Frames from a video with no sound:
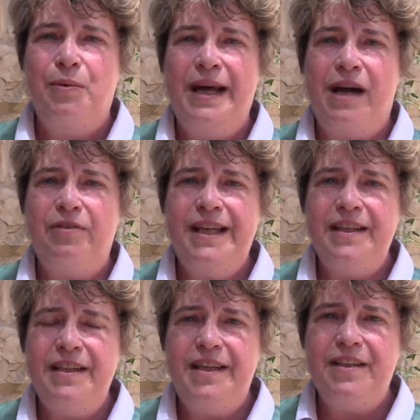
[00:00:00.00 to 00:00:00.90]
We are
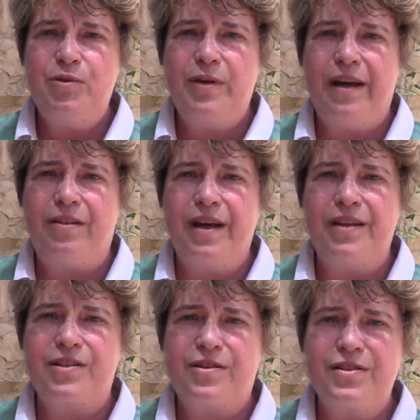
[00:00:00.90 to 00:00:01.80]
reading here together
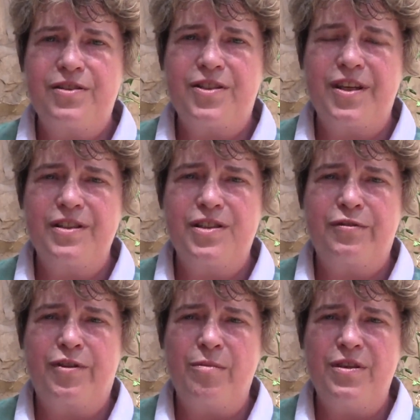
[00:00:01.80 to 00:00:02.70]
as Christians
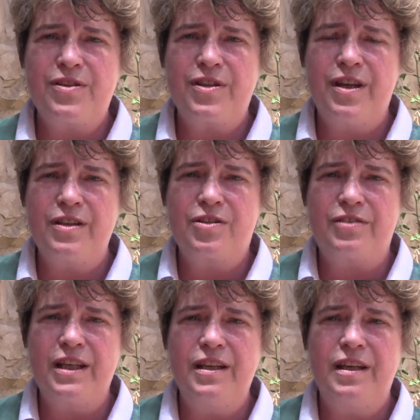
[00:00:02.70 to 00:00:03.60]
from this
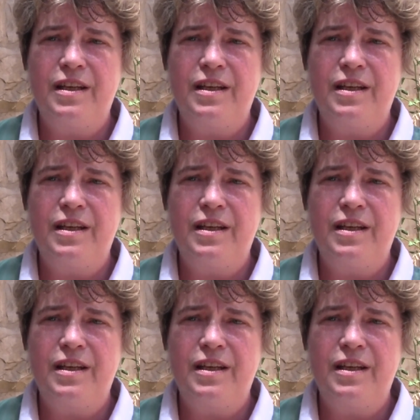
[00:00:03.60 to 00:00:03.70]
country,